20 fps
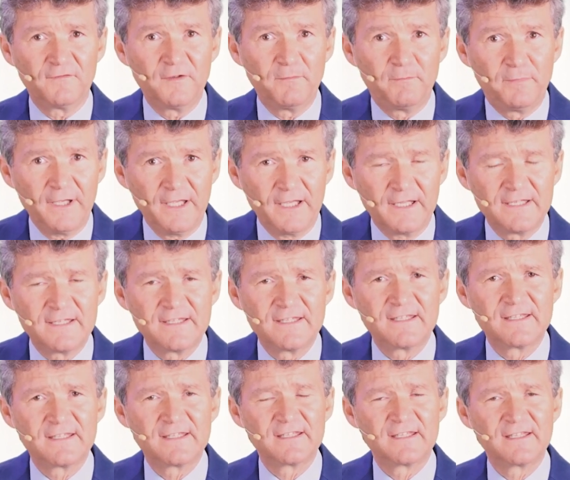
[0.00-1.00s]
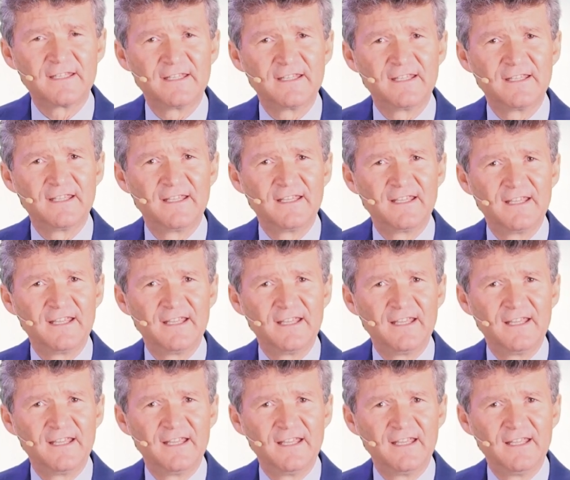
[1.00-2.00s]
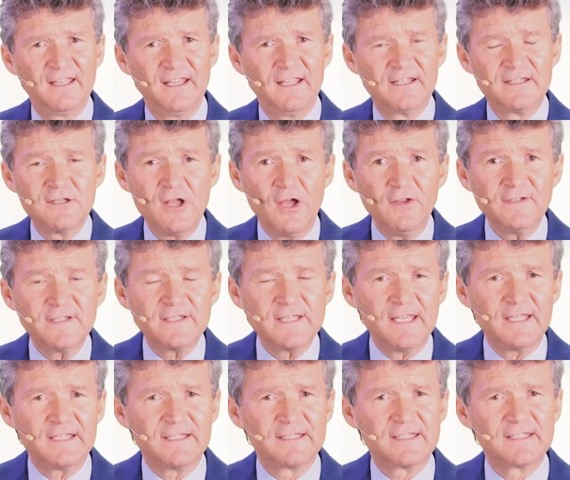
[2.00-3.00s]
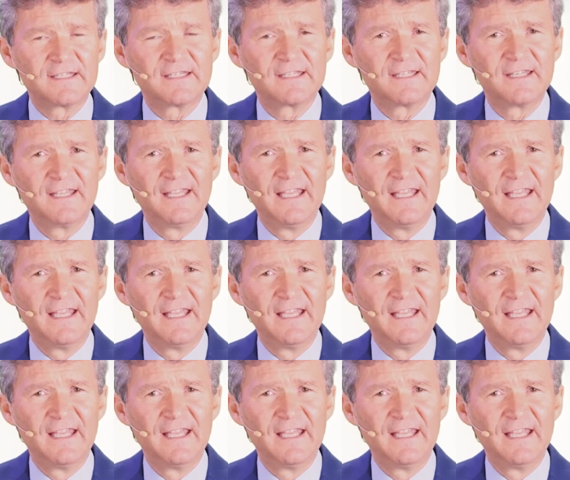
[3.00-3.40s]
the pigs. It's nonsense.